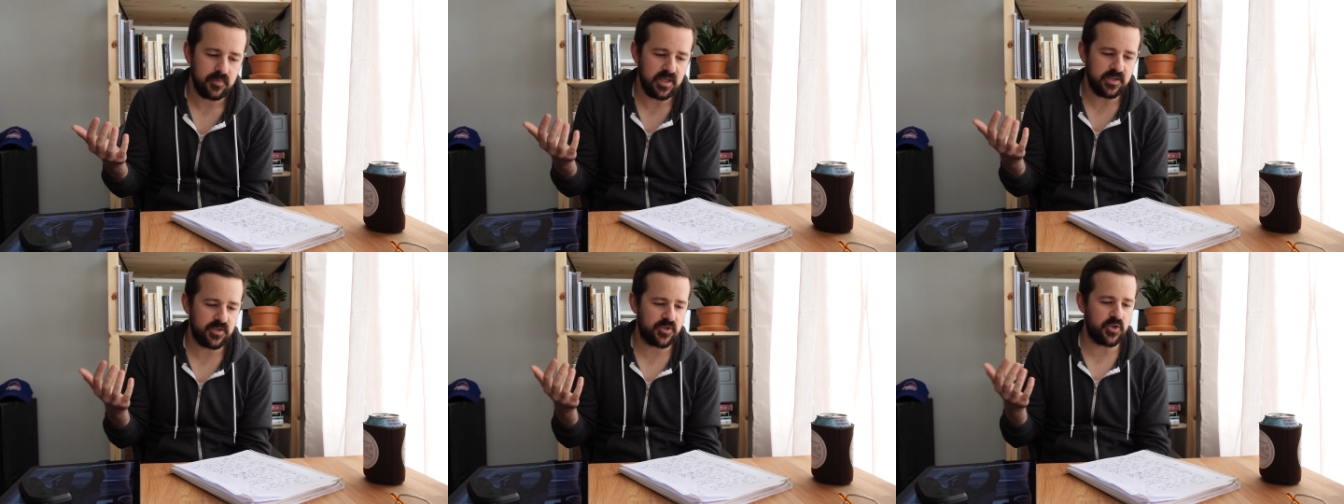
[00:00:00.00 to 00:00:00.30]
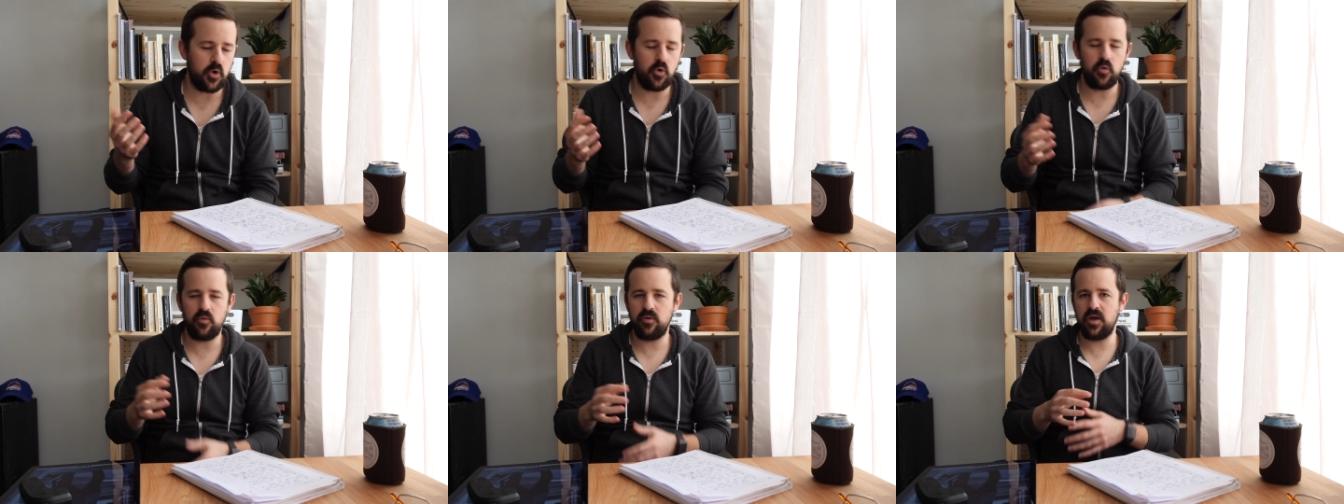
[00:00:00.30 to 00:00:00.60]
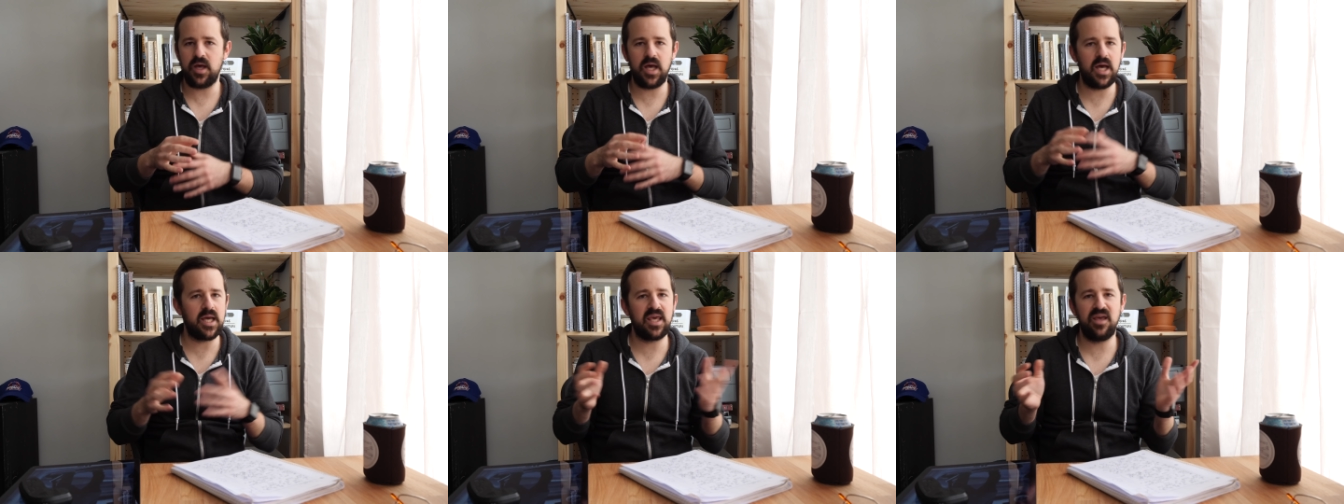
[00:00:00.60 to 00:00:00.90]

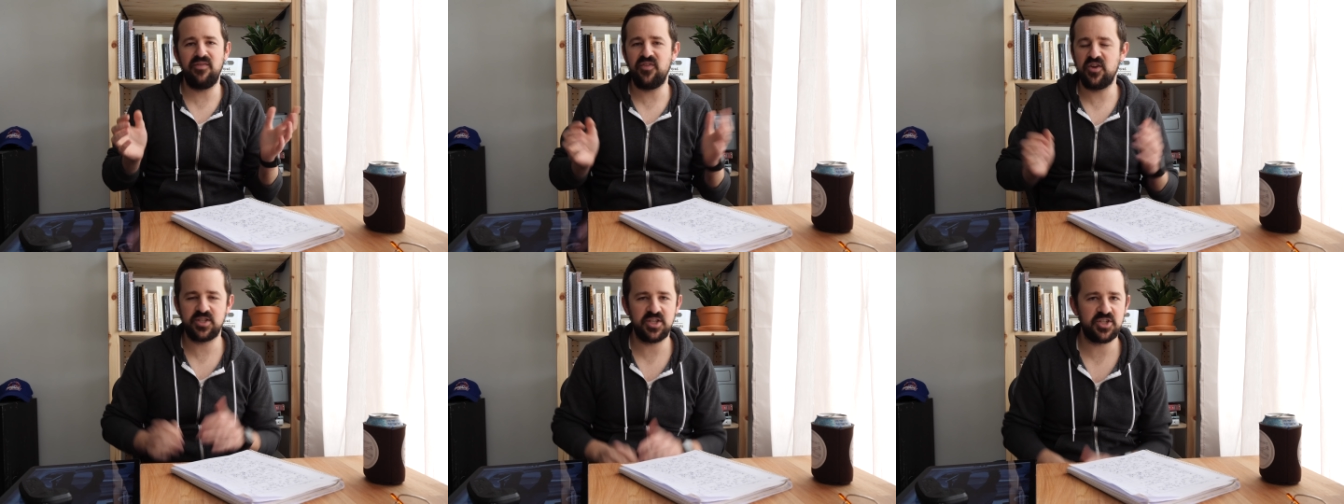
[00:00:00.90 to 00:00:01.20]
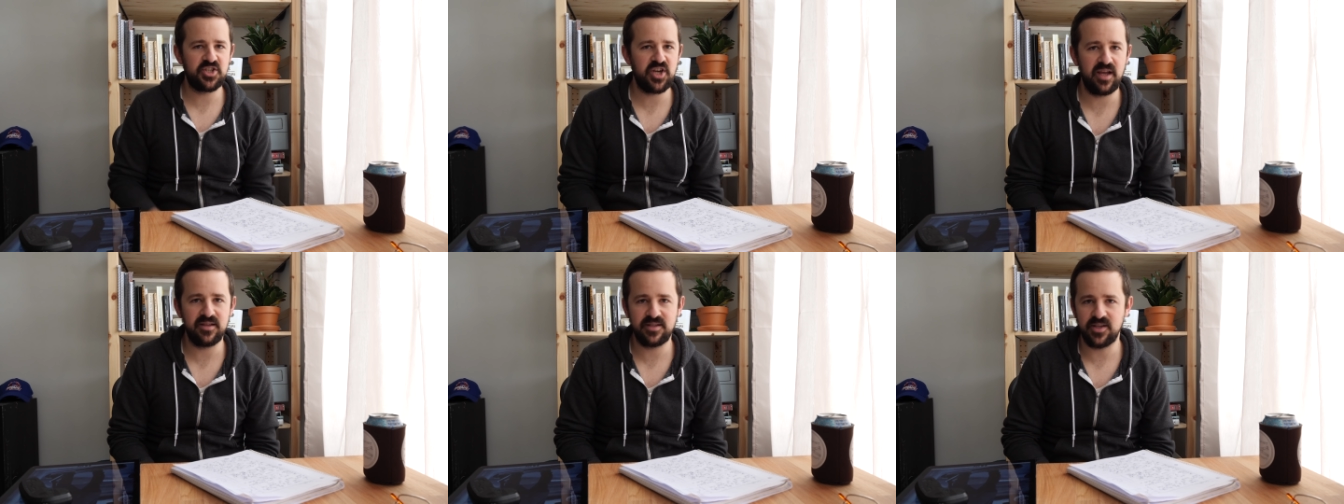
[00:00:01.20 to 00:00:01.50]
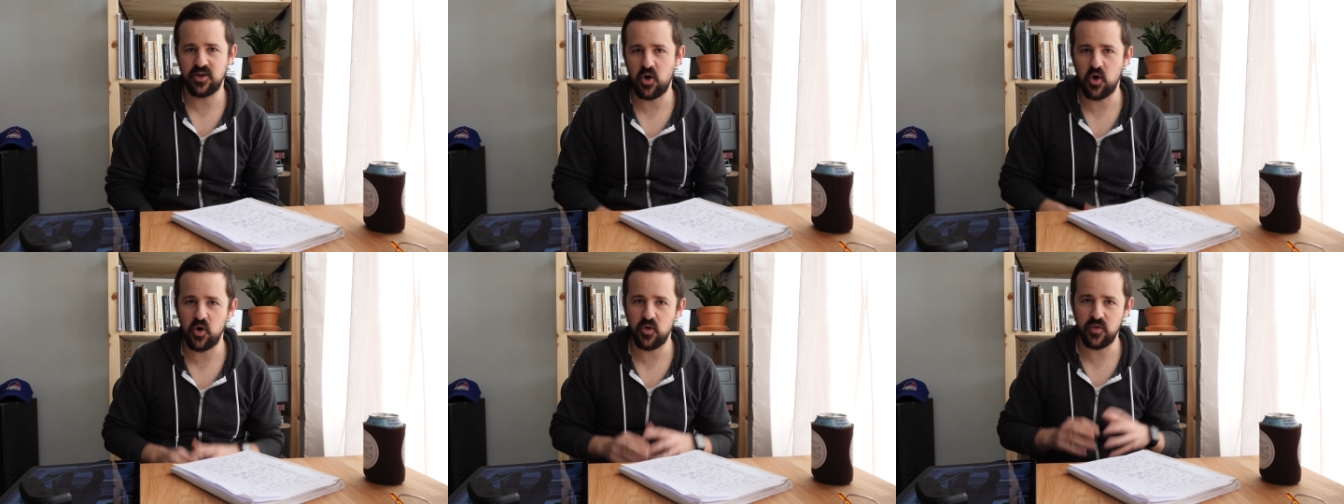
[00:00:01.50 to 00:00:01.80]
So again, there's a chance
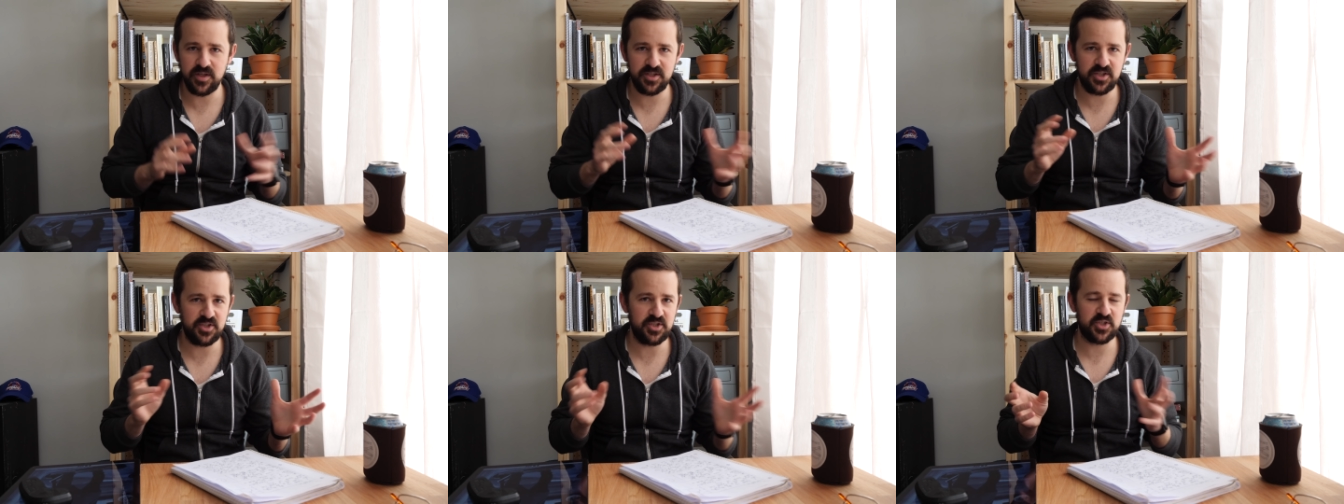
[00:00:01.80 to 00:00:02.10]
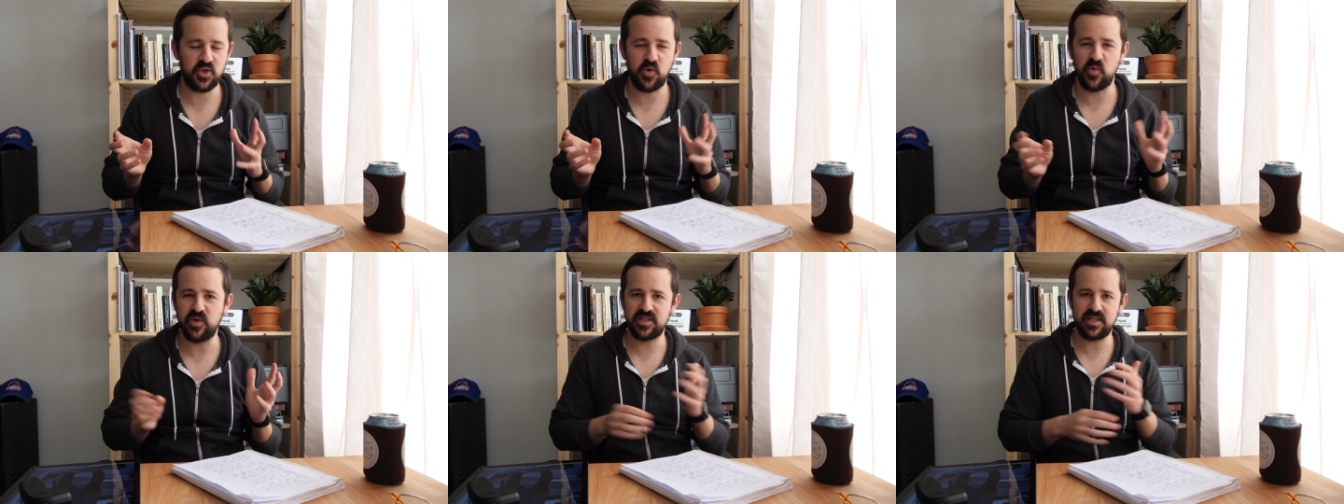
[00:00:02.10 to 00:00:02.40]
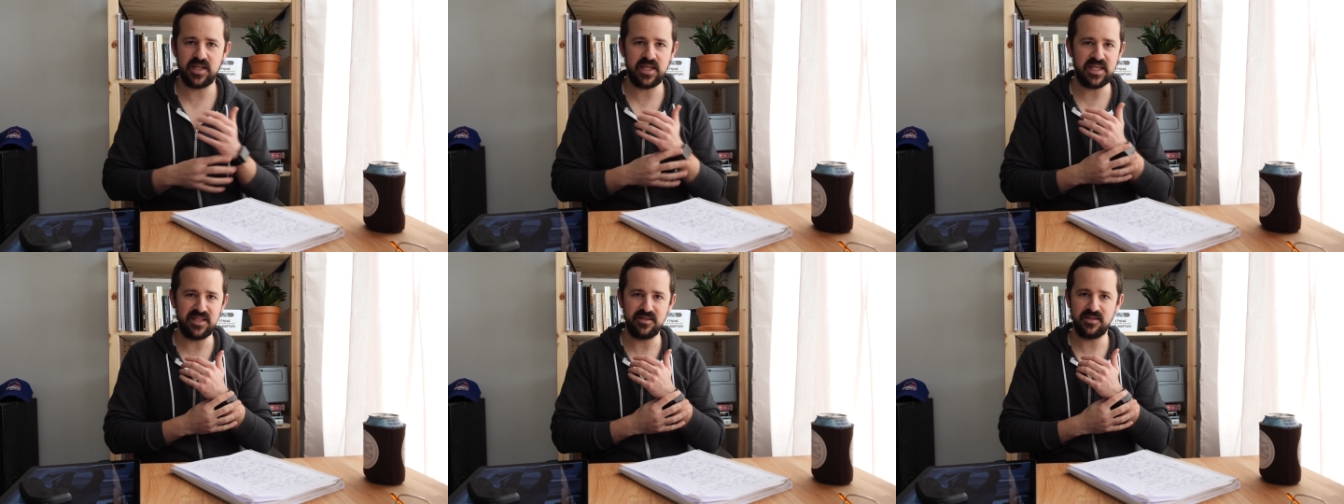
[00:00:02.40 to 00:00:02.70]
that all this is just
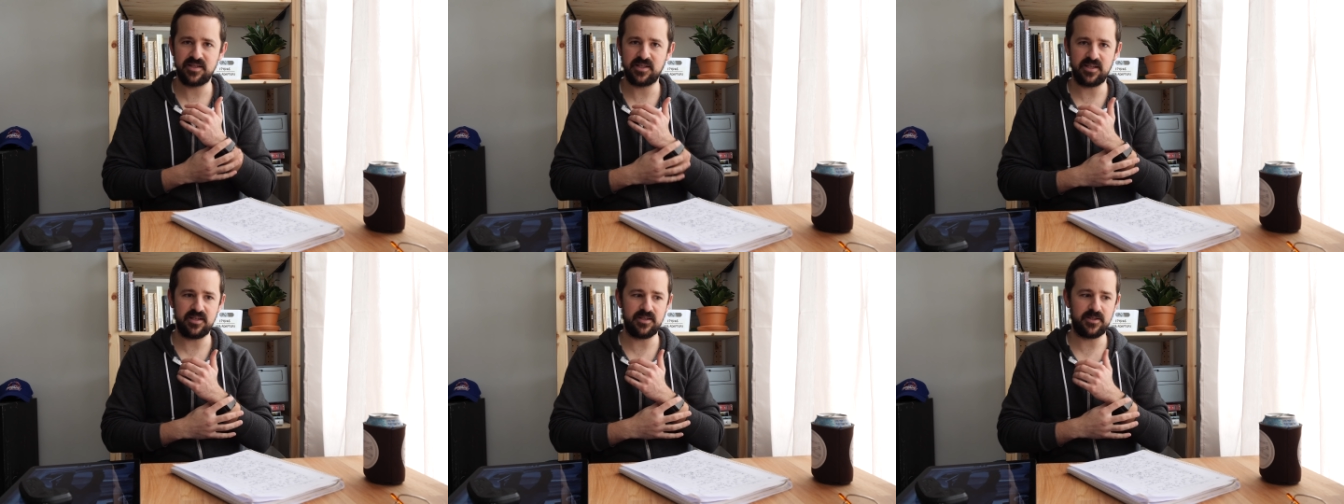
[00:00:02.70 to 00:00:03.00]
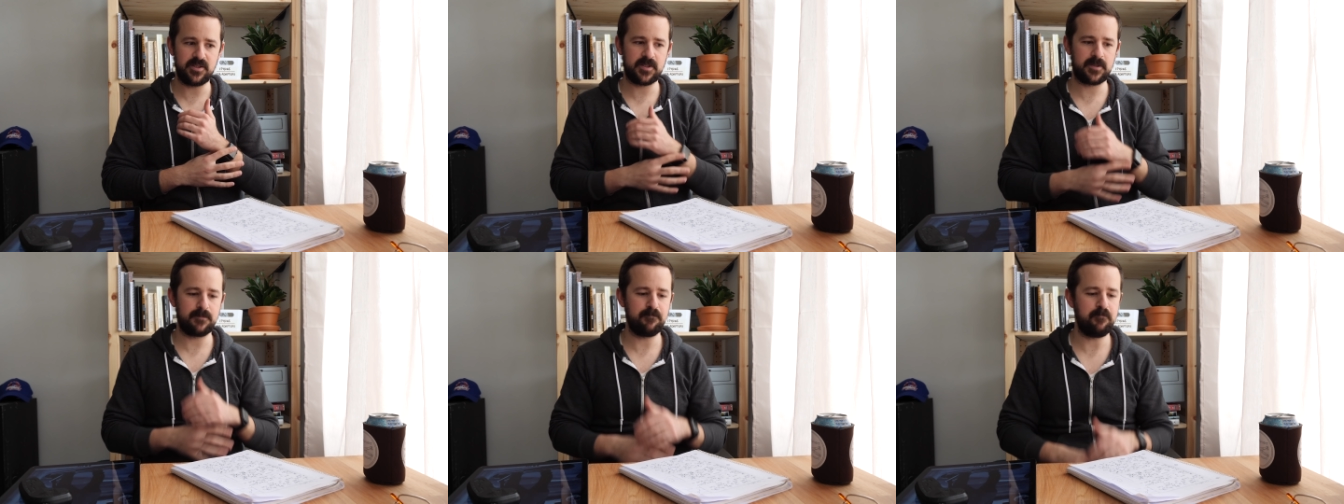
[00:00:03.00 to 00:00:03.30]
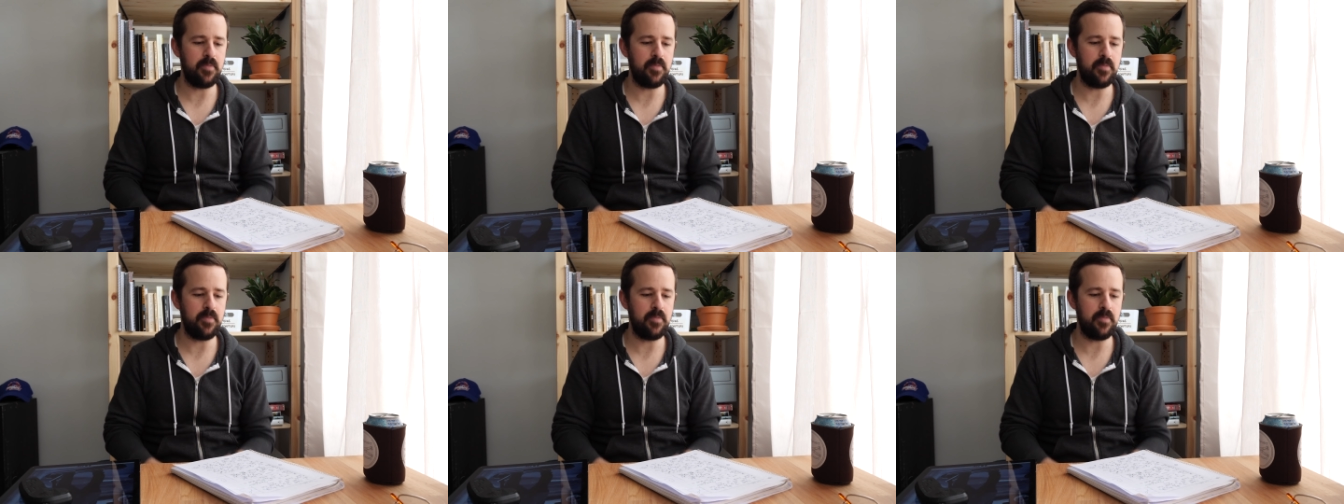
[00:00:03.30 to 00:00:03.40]
coincidences.